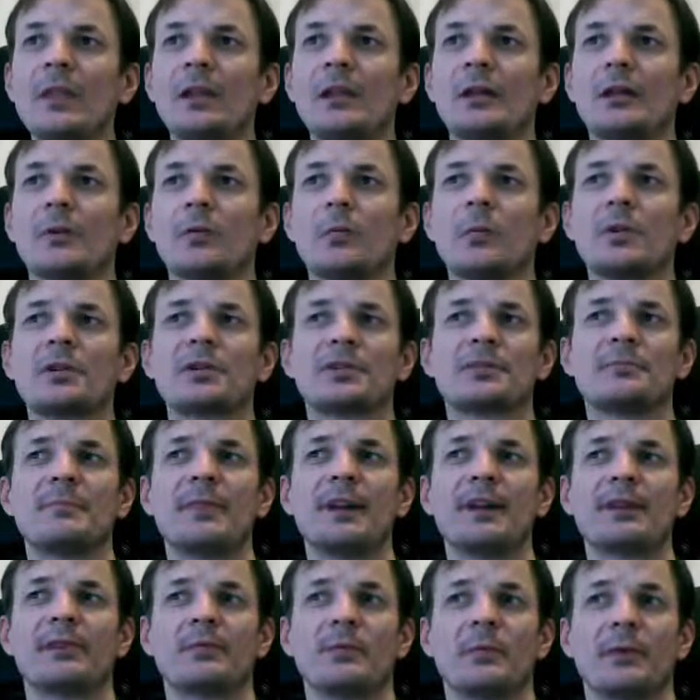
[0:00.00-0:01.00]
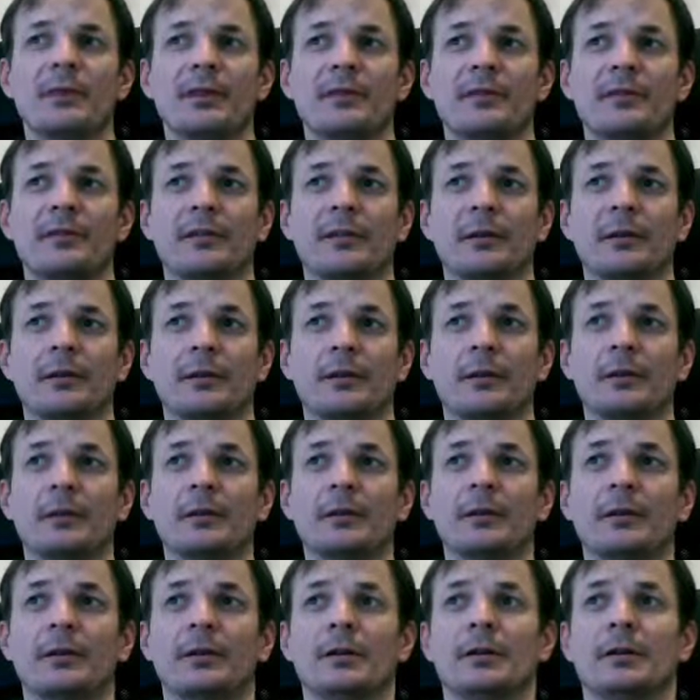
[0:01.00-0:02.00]
What is meant with
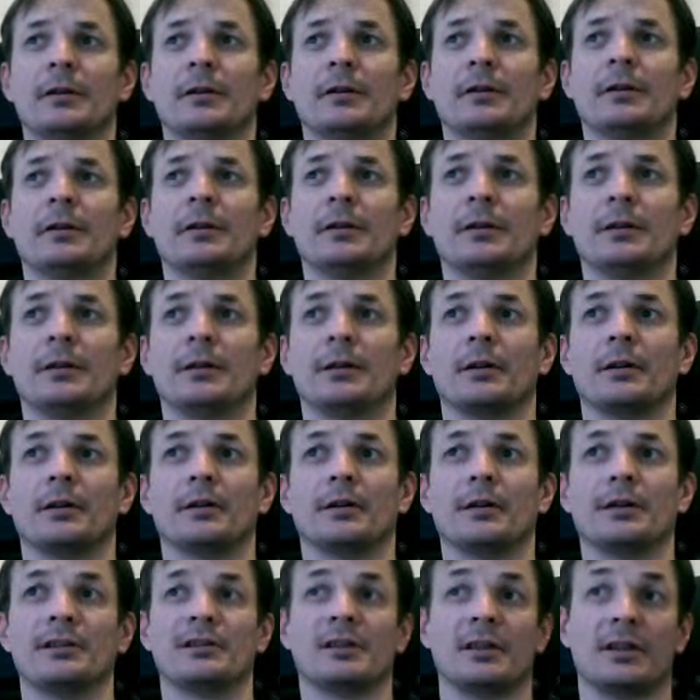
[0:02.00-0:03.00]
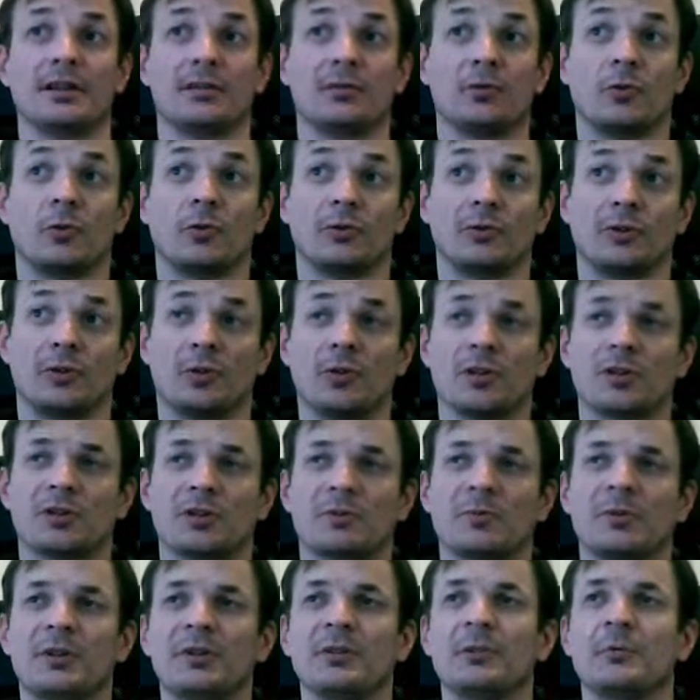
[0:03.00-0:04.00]
this is-ought
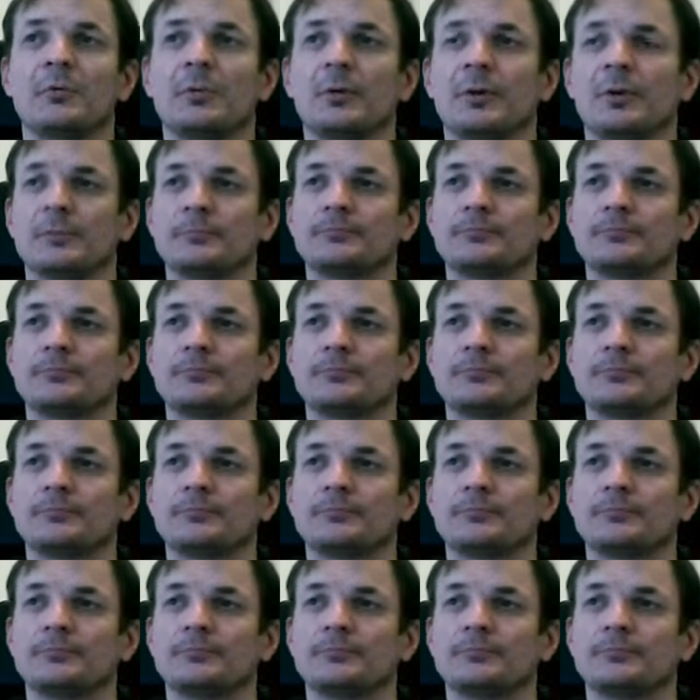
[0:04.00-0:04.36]
dichotomy? Well,